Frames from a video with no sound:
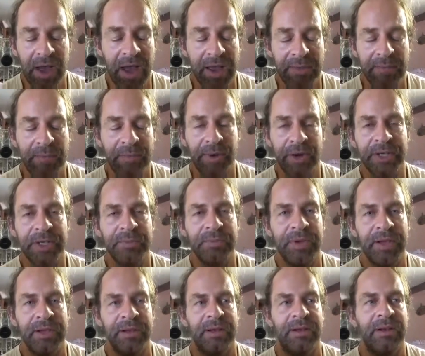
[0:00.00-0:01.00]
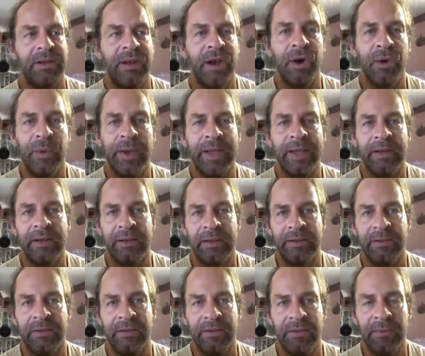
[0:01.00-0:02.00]
impress me no
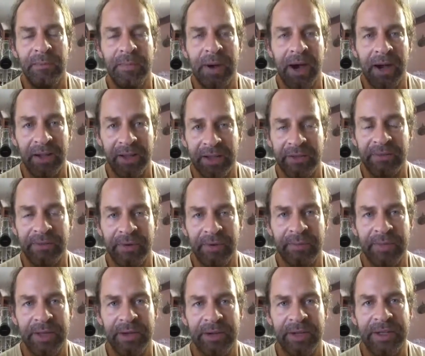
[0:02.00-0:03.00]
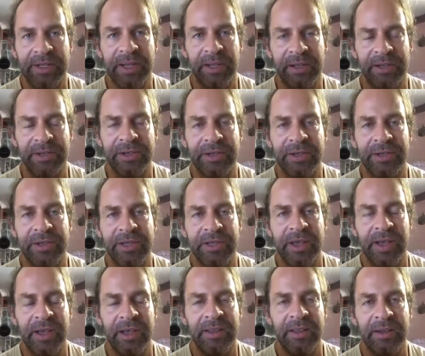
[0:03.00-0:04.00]
end, partly from their
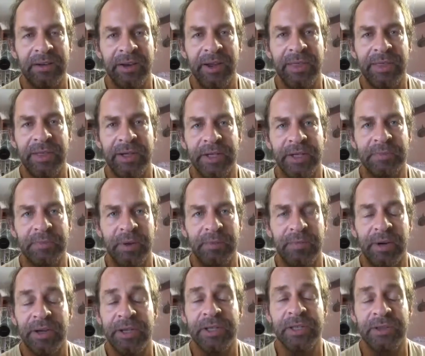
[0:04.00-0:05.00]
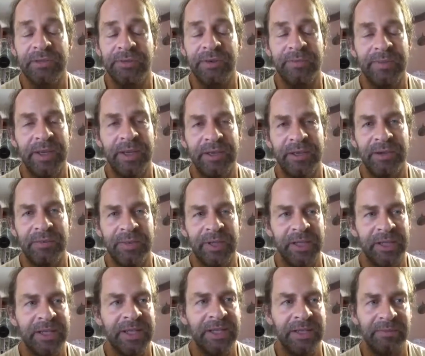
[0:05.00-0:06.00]
intelligence and their ethics, but mostly from their
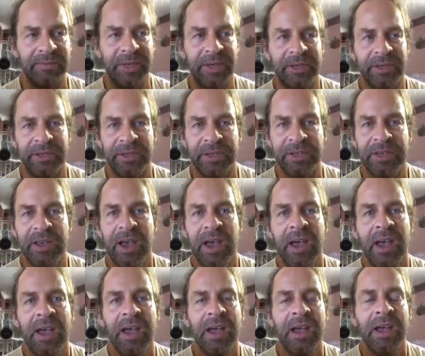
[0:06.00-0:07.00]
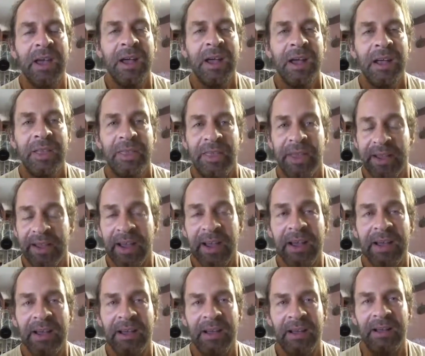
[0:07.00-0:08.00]
humility, because they
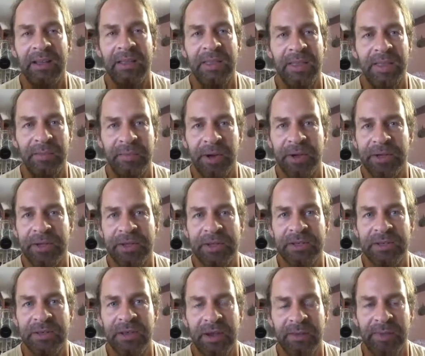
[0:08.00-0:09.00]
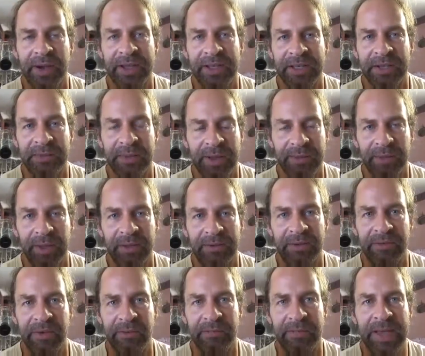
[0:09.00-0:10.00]
are the most amazing people I've
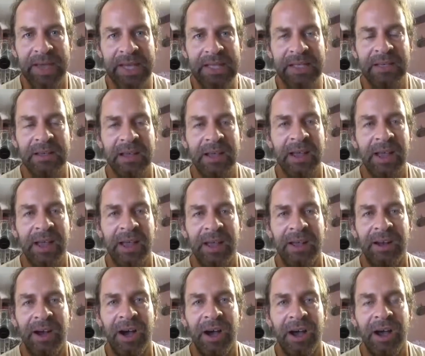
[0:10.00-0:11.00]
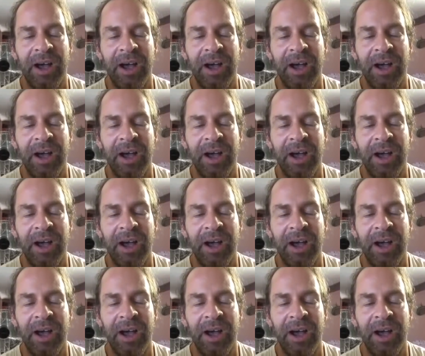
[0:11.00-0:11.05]
ever met, and